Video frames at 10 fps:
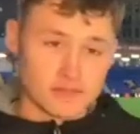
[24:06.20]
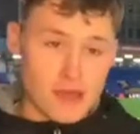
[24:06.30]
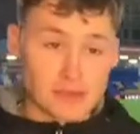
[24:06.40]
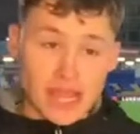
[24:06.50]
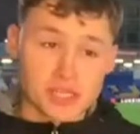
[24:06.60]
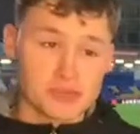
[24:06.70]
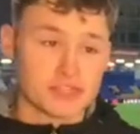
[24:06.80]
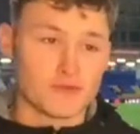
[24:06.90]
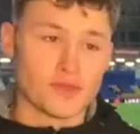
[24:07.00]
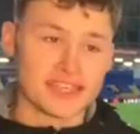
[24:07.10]
of
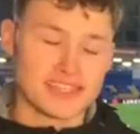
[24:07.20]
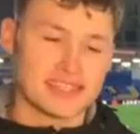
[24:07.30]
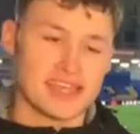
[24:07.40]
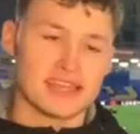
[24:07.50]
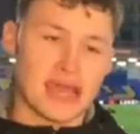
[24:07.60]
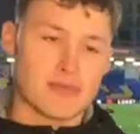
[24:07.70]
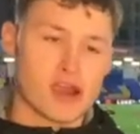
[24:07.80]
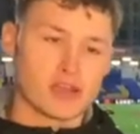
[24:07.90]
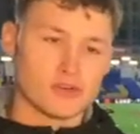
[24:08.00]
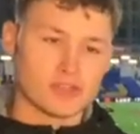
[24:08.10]
gantries for their 16
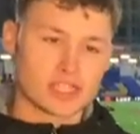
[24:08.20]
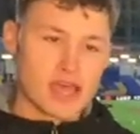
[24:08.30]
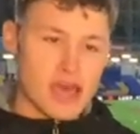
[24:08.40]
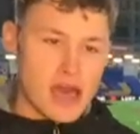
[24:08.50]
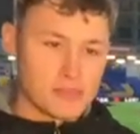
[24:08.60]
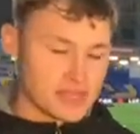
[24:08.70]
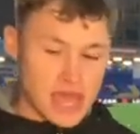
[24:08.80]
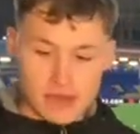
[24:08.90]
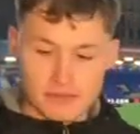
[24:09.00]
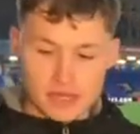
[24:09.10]
camera angles. But
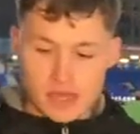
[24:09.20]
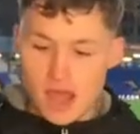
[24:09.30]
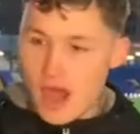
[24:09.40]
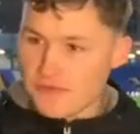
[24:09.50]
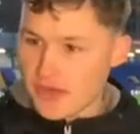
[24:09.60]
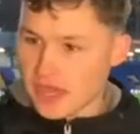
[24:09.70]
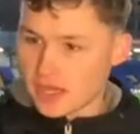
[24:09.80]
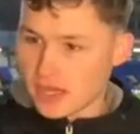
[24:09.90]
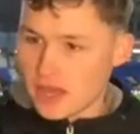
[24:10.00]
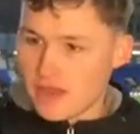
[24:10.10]
yeah, I
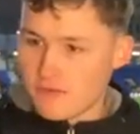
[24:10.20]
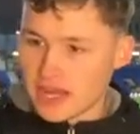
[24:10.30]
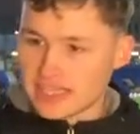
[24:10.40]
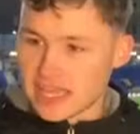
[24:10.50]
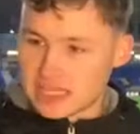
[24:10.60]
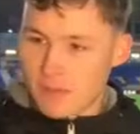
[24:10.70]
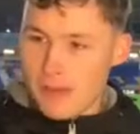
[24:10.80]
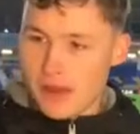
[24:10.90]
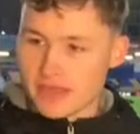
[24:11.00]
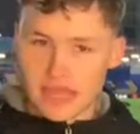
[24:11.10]
think if we're going to test
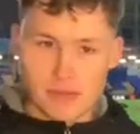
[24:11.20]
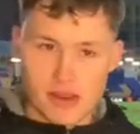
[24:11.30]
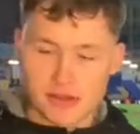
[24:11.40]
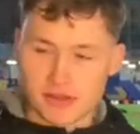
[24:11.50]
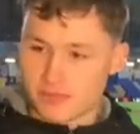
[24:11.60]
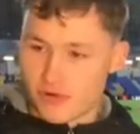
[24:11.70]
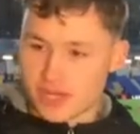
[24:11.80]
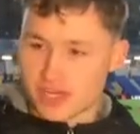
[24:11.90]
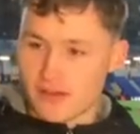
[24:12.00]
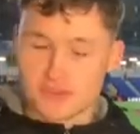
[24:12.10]
Spike behind the camera here under some
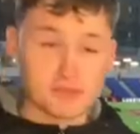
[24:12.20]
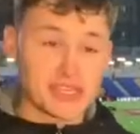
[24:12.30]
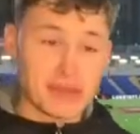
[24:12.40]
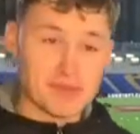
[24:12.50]
pressure for some team